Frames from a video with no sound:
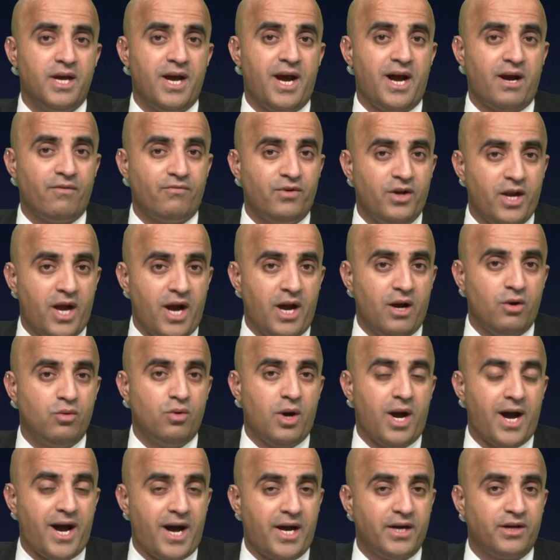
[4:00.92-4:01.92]
have now
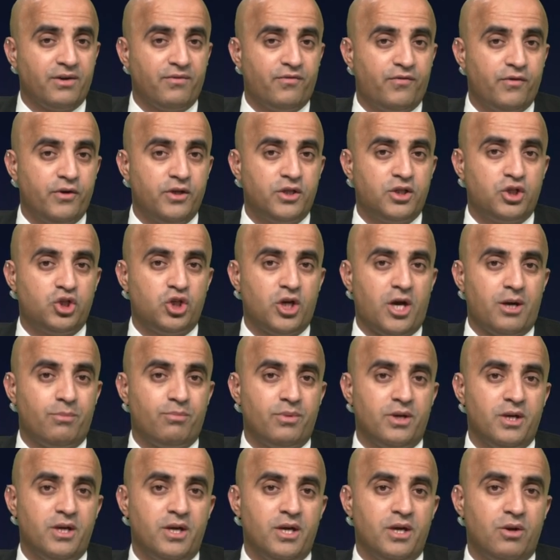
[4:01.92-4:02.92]
had a first jab,
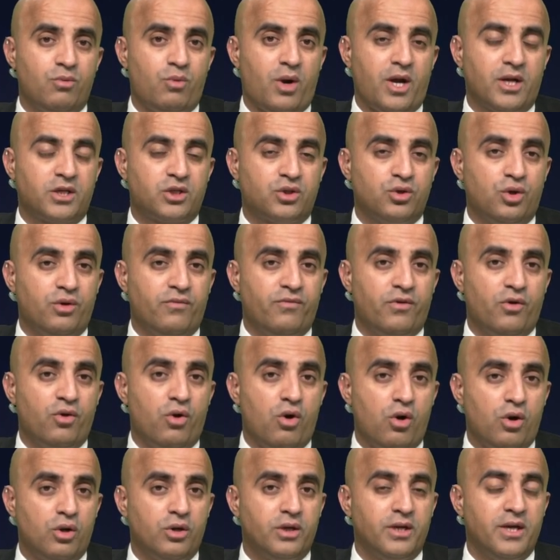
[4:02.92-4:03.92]
whilst
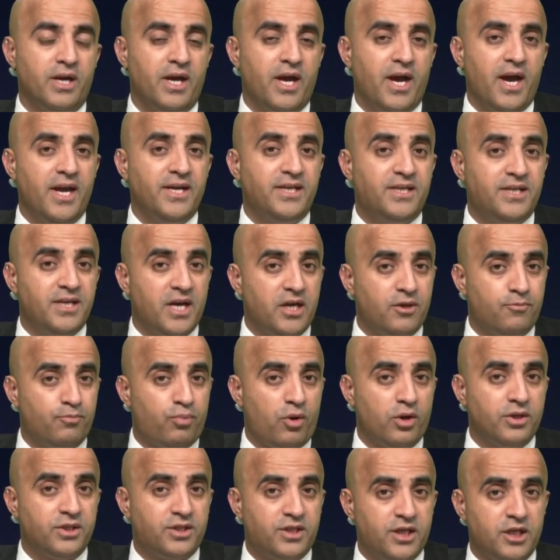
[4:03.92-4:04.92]
overall,
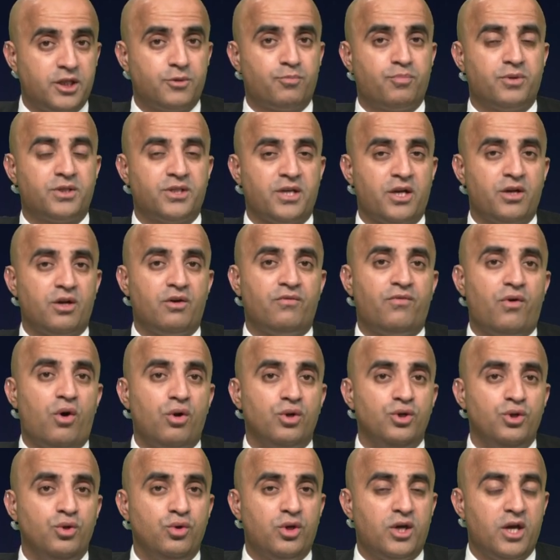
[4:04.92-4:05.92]
88.6% of
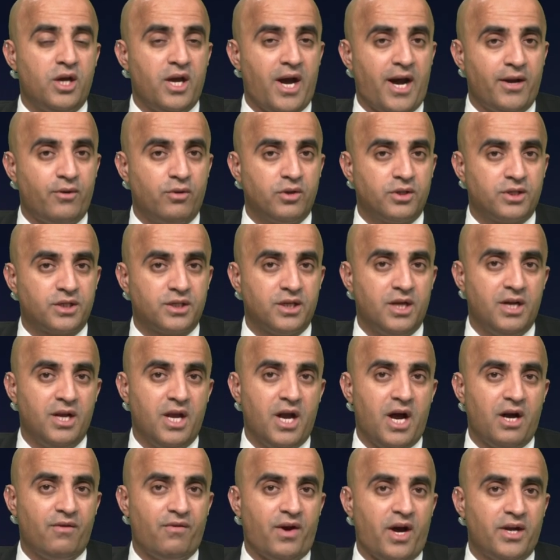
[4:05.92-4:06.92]
all UK adults
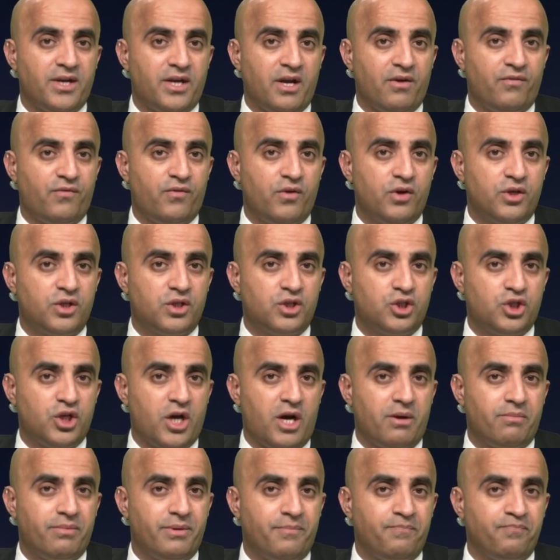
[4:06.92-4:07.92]
have had their first
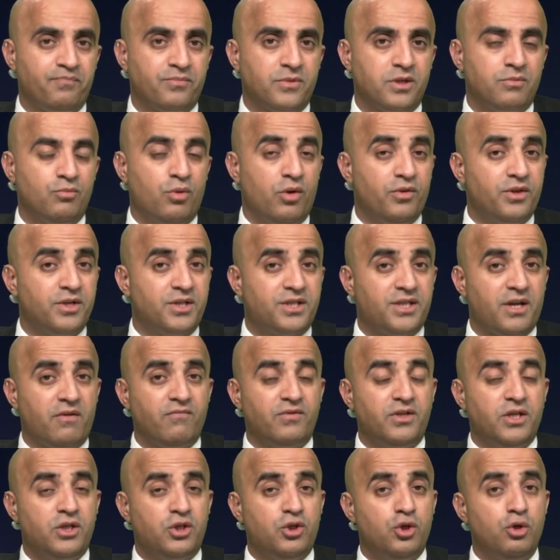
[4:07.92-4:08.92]
jab. More than
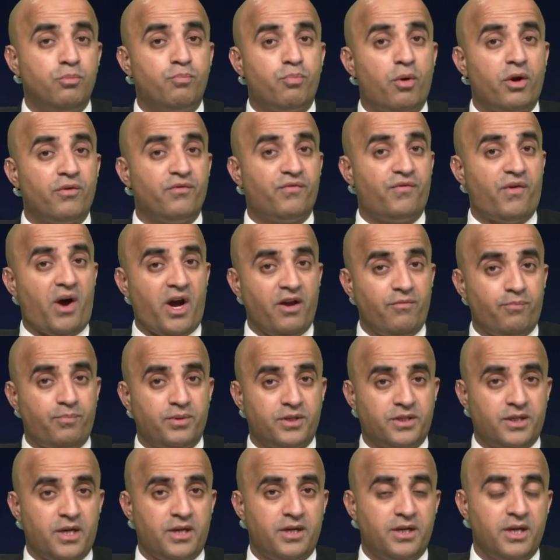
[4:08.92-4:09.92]

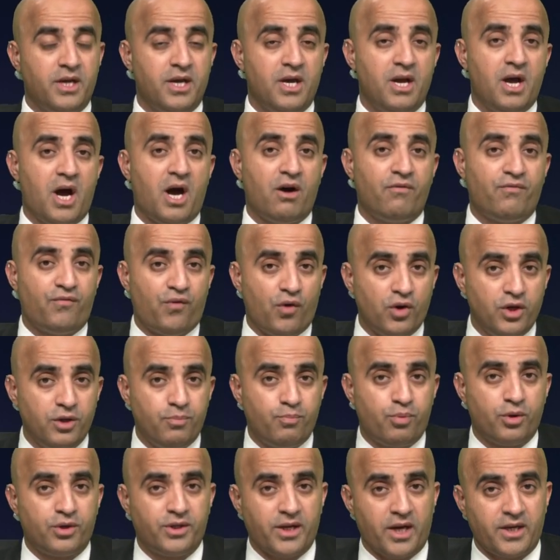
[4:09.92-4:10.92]
72.5% are fully
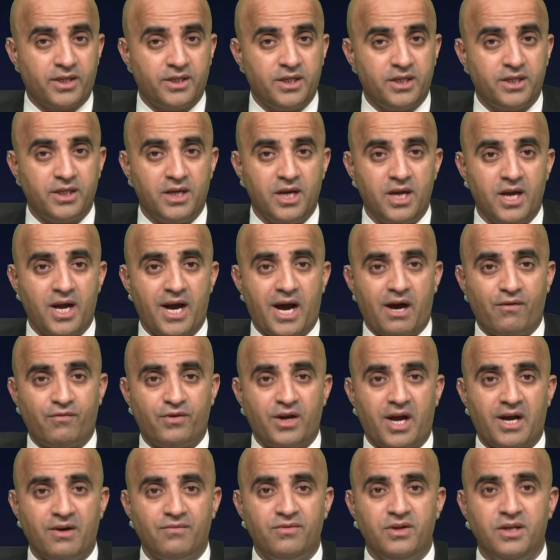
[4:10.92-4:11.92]
protected
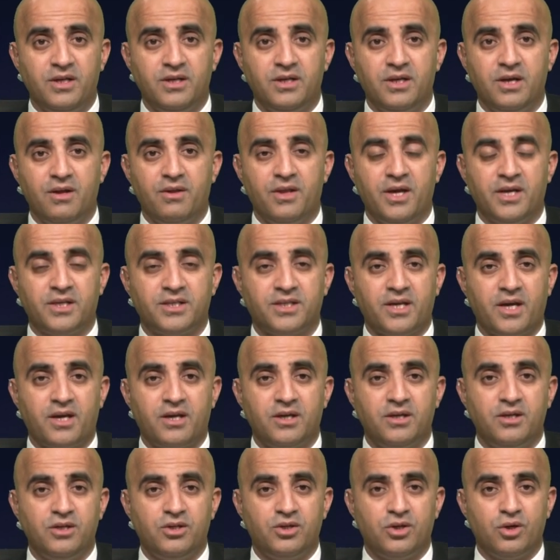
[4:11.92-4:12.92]
after having their
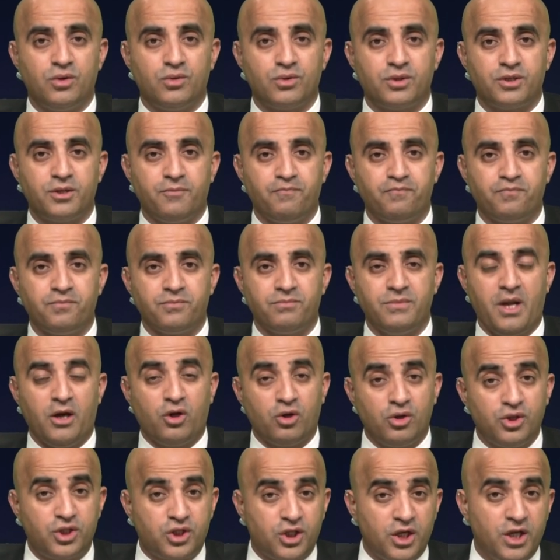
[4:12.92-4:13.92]
second dose. Now,
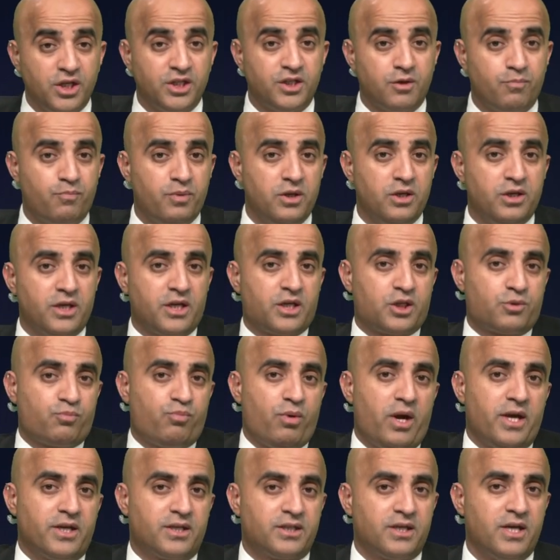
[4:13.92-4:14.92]
concerns have been
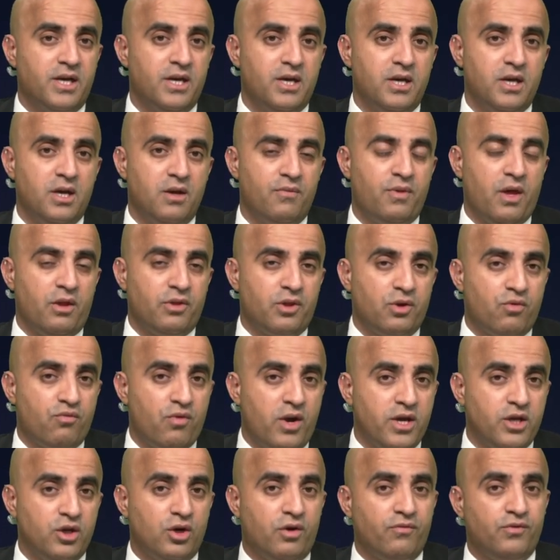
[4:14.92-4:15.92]
expressed that the
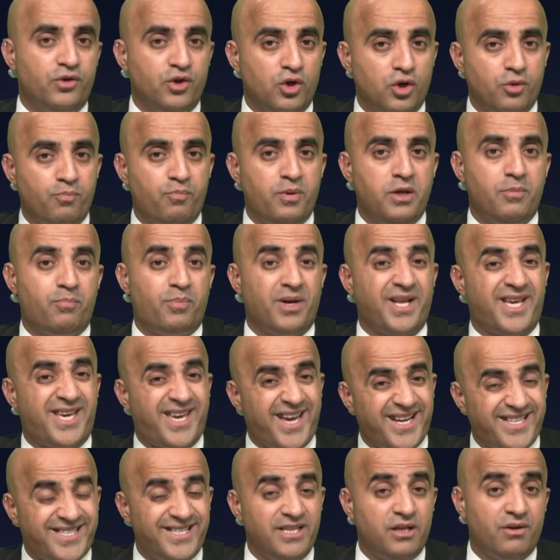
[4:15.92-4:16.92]
rate of young people
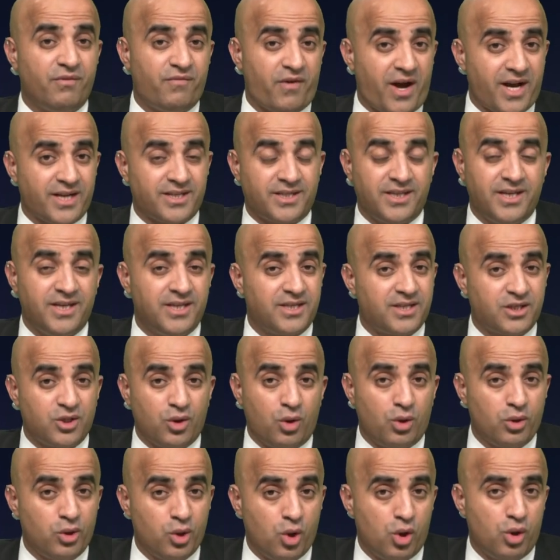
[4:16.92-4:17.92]
getting the vaccine is
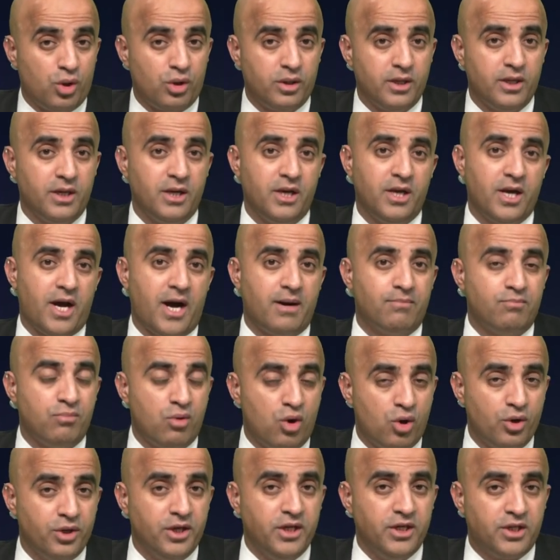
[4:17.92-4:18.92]
so low and
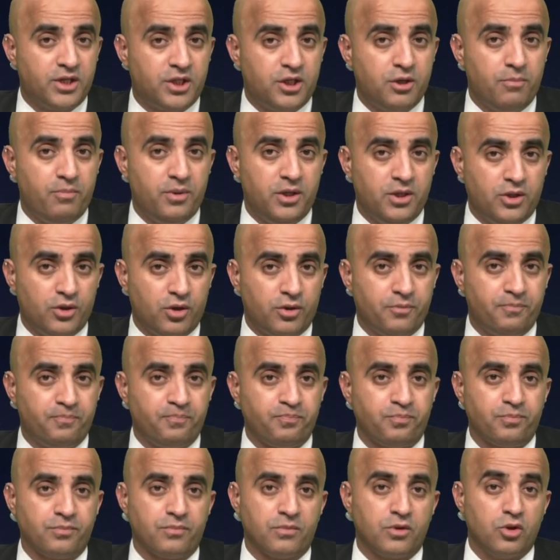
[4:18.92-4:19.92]
more needs to be done.
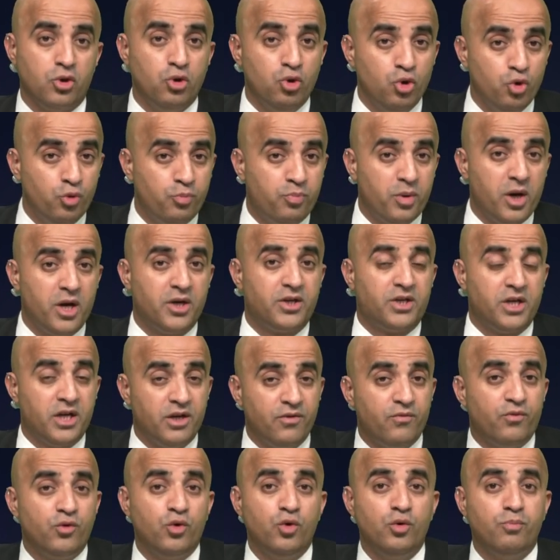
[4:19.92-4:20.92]
Uber,
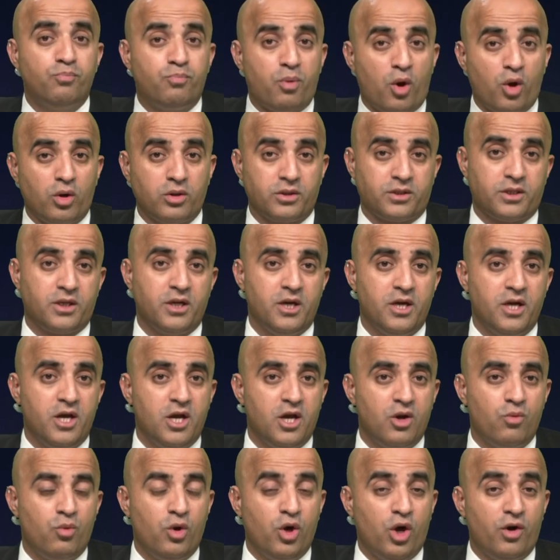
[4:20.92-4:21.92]
Deliveroo, Bolt
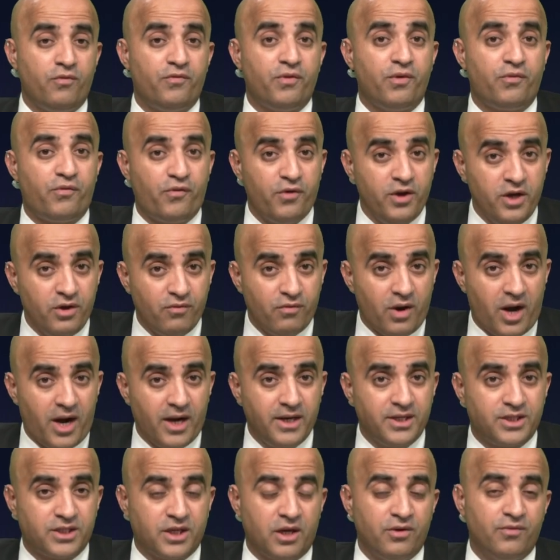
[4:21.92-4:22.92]
will offer free
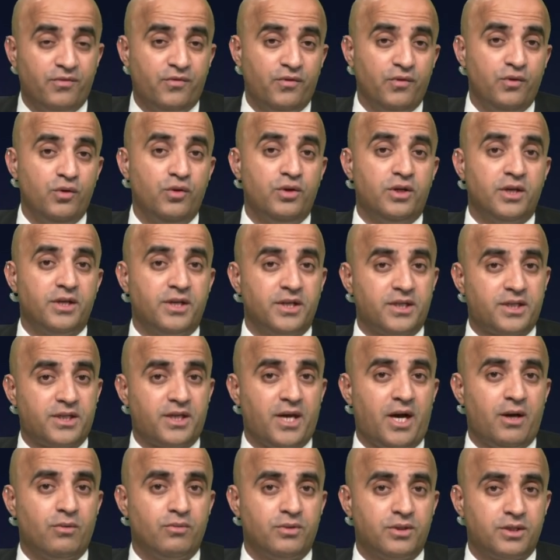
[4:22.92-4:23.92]
rides and food
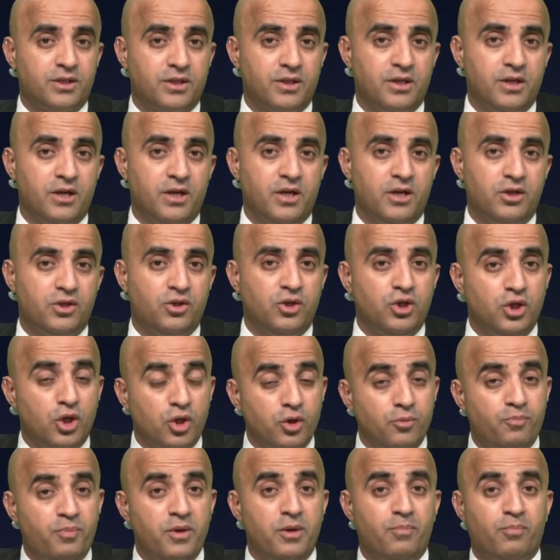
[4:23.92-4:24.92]
discounts to
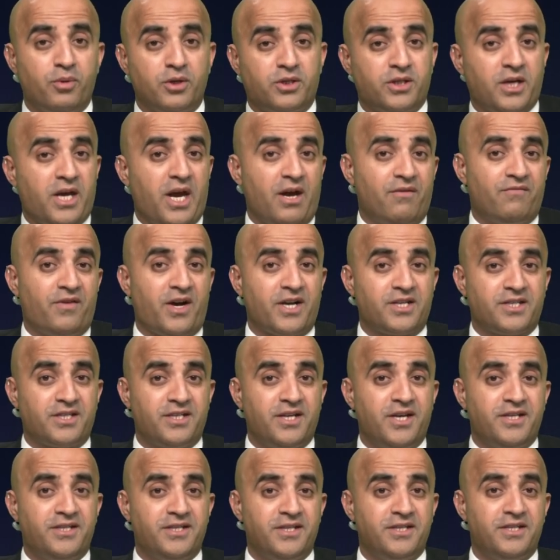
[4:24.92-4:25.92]
young people to get
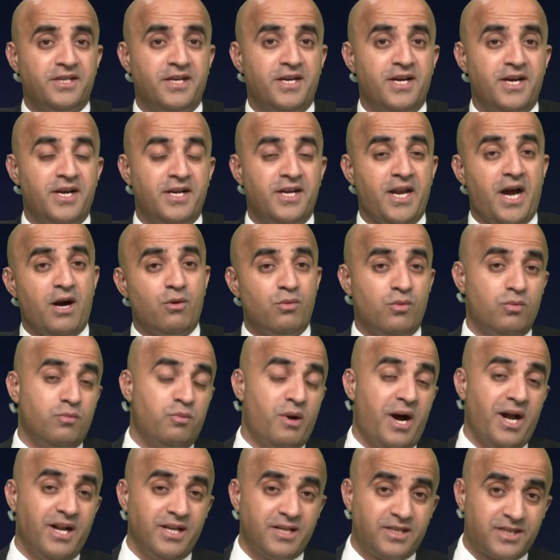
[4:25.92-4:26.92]
vaccinated. Now,
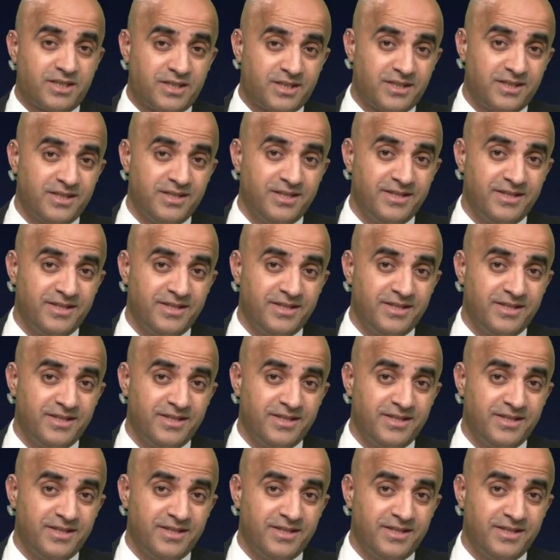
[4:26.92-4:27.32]
whilst